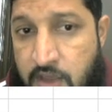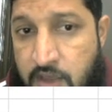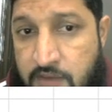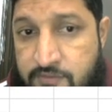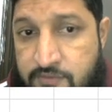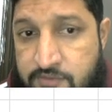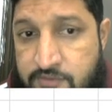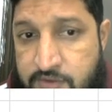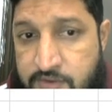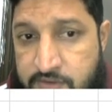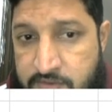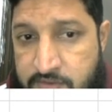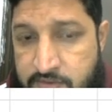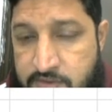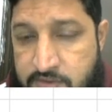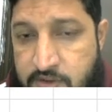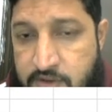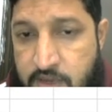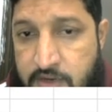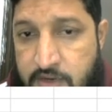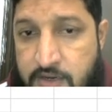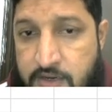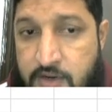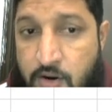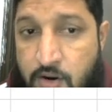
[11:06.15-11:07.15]
I've just
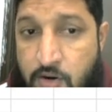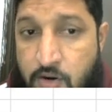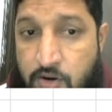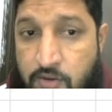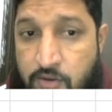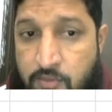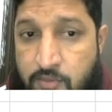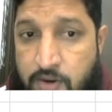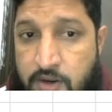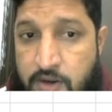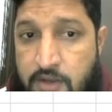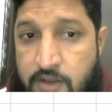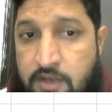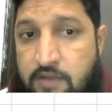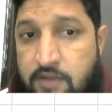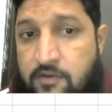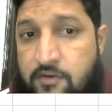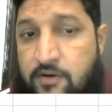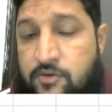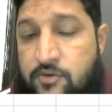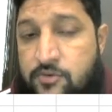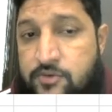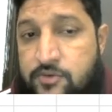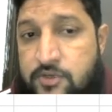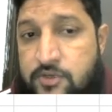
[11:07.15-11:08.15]
drag it automatically
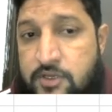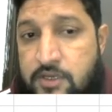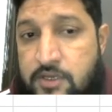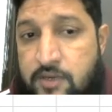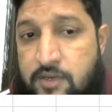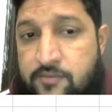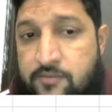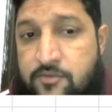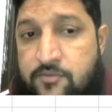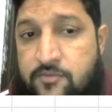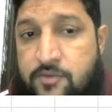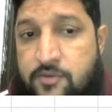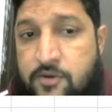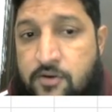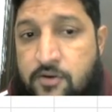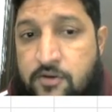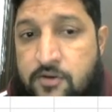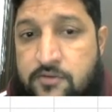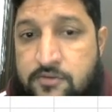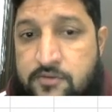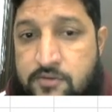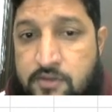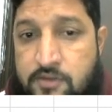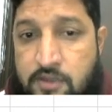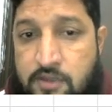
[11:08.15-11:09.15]
1 2 3 comes
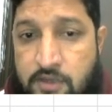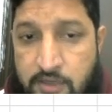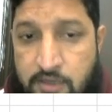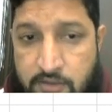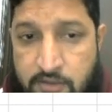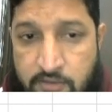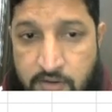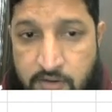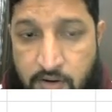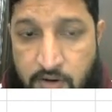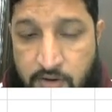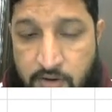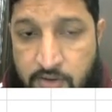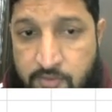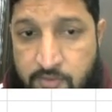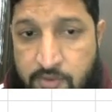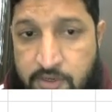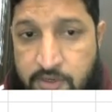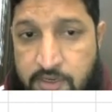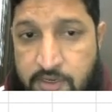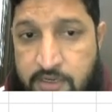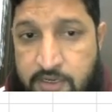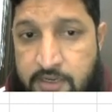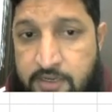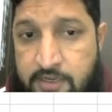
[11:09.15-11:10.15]
because it will
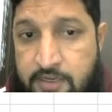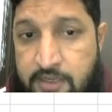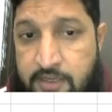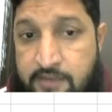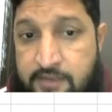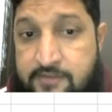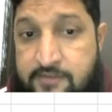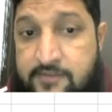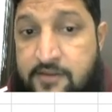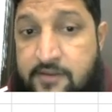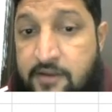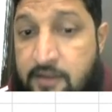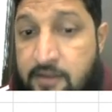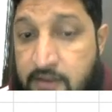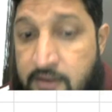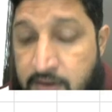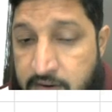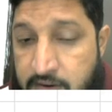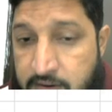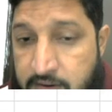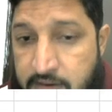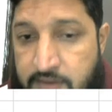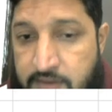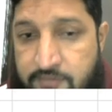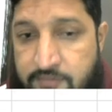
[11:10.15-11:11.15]
automatically takes the
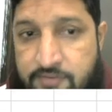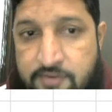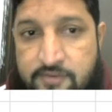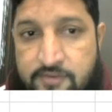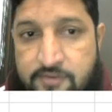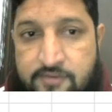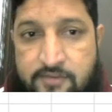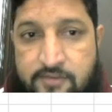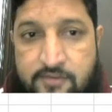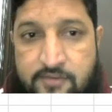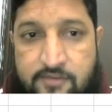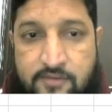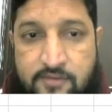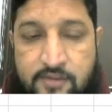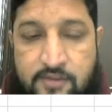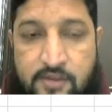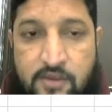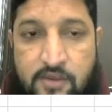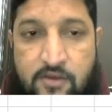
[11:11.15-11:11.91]
differences.